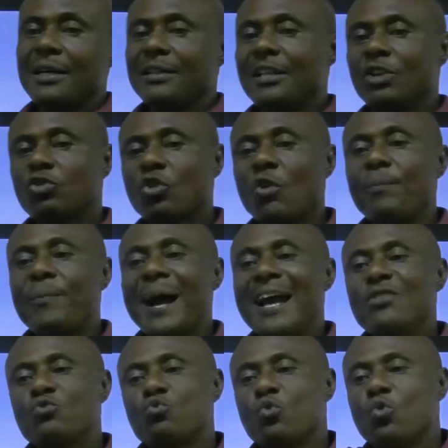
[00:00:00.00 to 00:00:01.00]
the
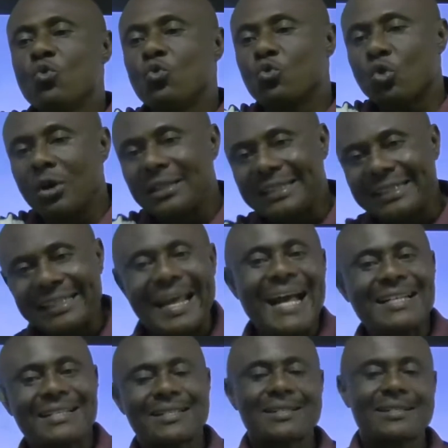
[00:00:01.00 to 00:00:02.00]
turbines will
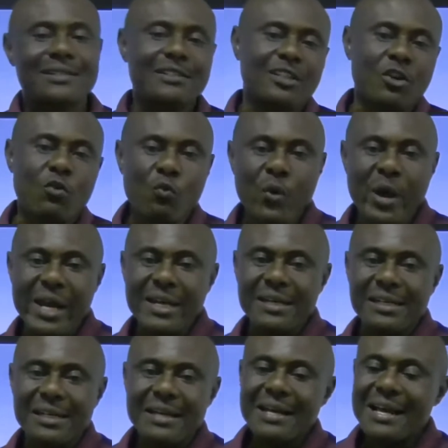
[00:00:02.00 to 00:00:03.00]
rotate the
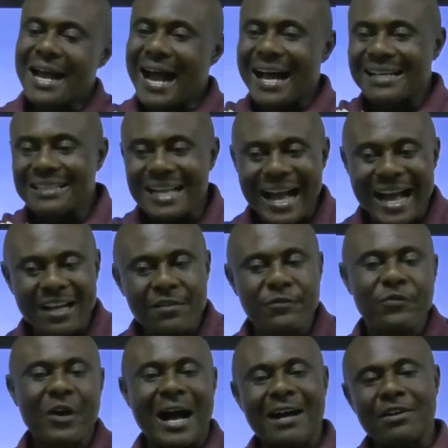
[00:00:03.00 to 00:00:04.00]
wind
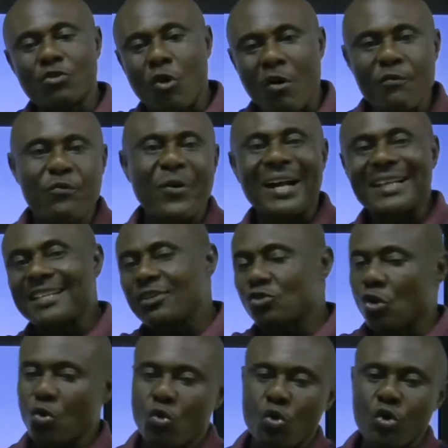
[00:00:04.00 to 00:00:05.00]
and convert it
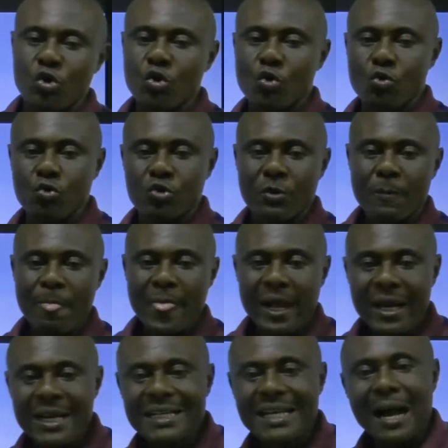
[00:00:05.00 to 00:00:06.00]
to good use.
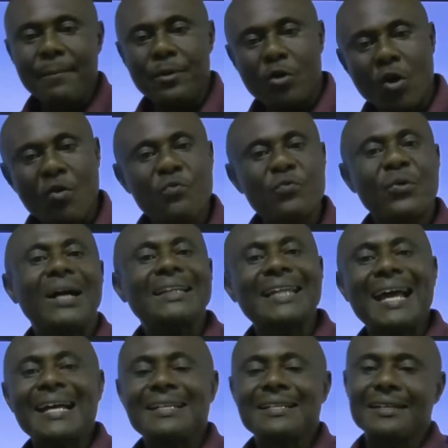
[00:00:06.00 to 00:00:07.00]
It can be
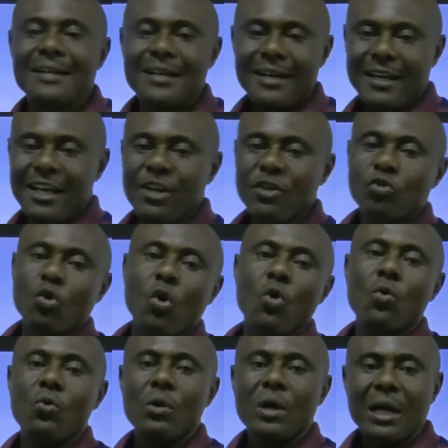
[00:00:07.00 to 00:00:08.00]
converted
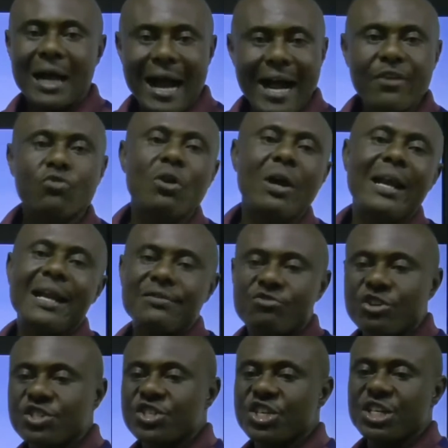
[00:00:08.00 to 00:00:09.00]
into
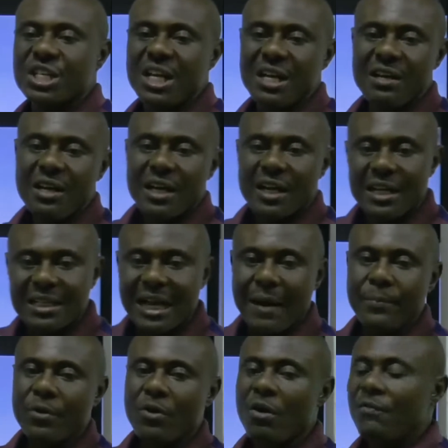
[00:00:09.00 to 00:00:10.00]
hydroelectricity. It
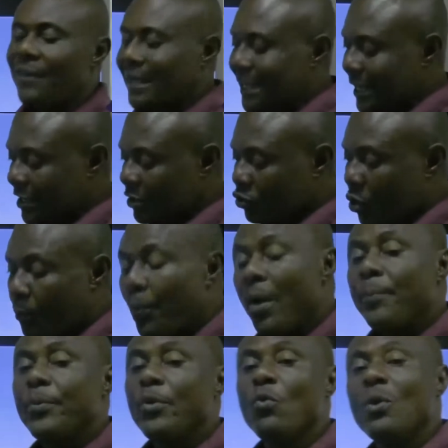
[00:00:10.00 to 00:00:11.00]
can be converted into
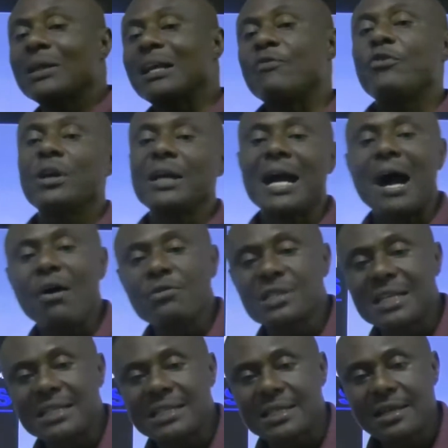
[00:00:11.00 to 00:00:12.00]
pumping water for the
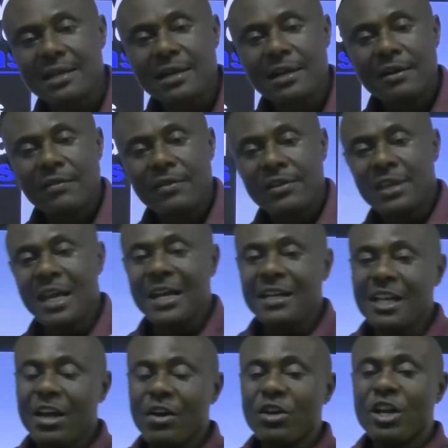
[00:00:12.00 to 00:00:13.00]
houses.
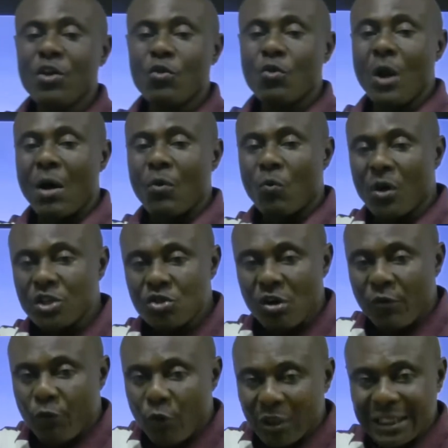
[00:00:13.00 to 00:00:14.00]
The quantity
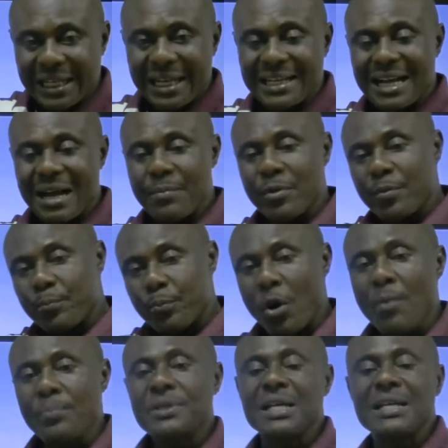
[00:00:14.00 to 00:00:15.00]
of water that can be
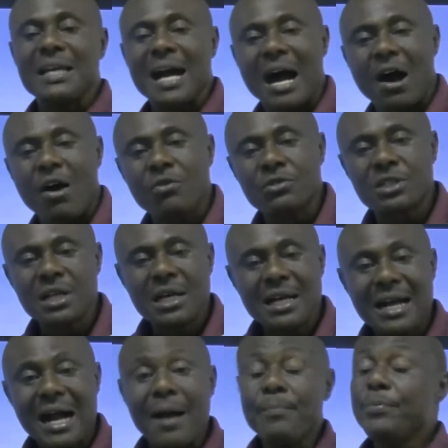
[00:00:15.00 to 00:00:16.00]
pumped in the house
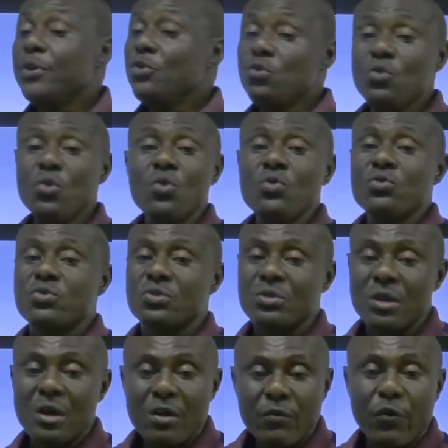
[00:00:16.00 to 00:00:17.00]
can be
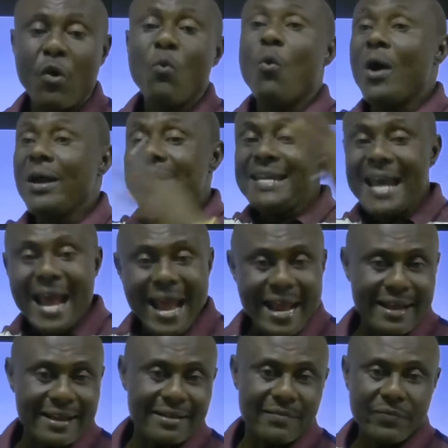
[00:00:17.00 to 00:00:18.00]
used for 1
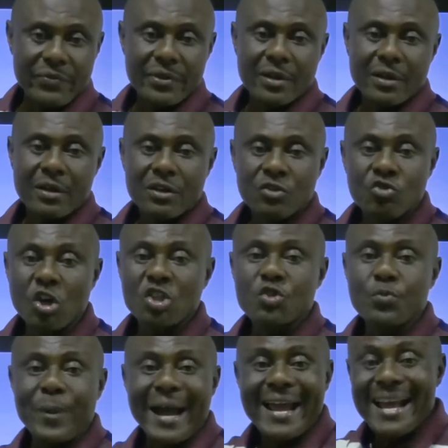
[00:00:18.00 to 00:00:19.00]
year
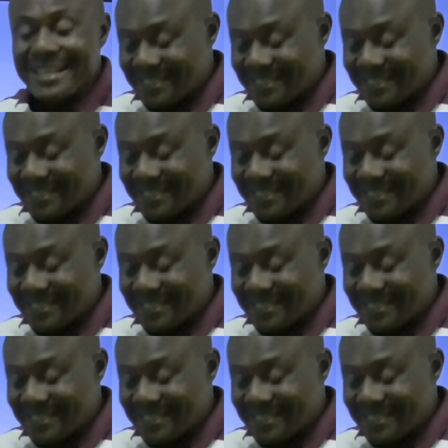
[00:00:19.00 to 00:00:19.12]
just by a